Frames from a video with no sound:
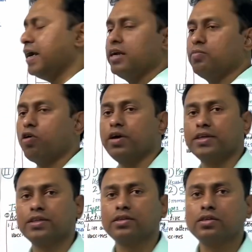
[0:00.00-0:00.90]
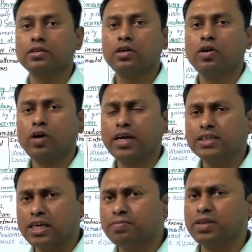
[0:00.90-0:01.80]
antibodies. Okay,
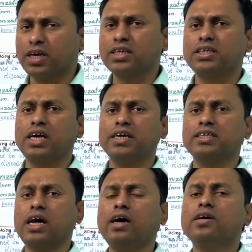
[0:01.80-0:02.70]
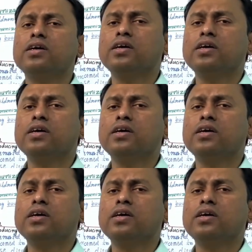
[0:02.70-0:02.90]
same things, that is the